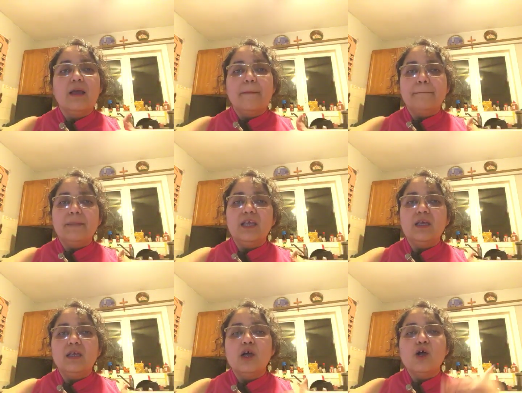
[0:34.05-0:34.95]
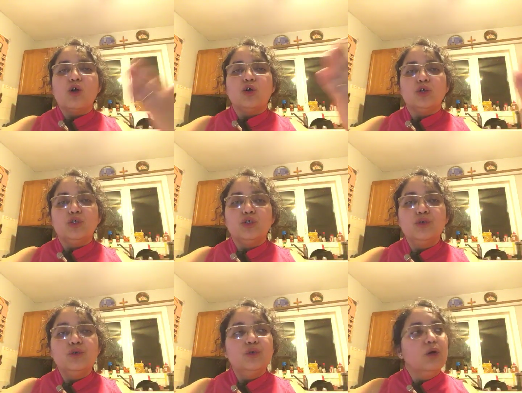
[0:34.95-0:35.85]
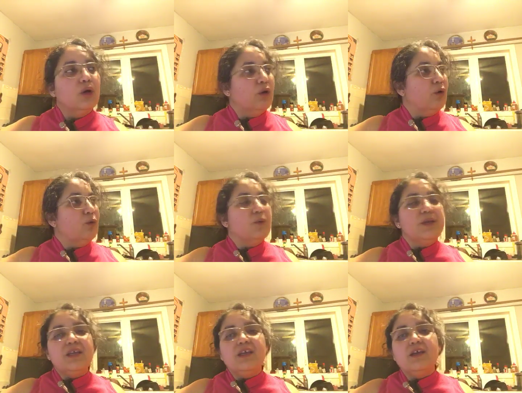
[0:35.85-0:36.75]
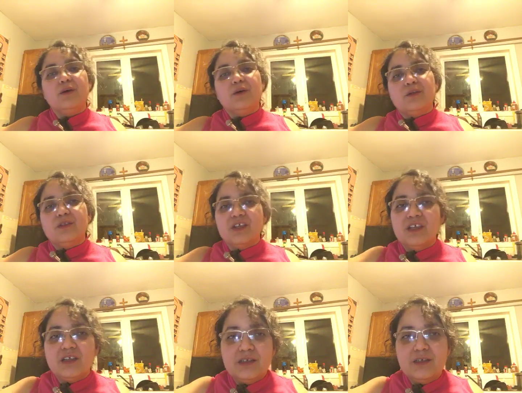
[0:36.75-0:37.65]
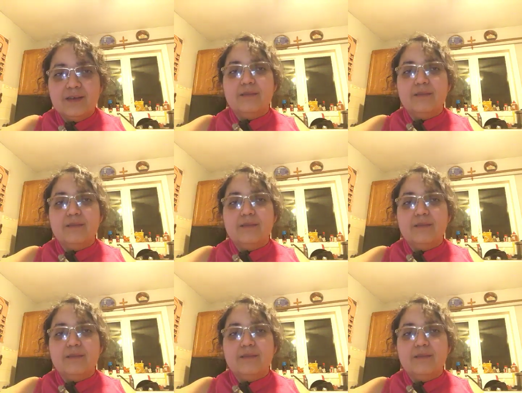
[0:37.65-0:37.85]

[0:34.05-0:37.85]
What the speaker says: me or you or we or they,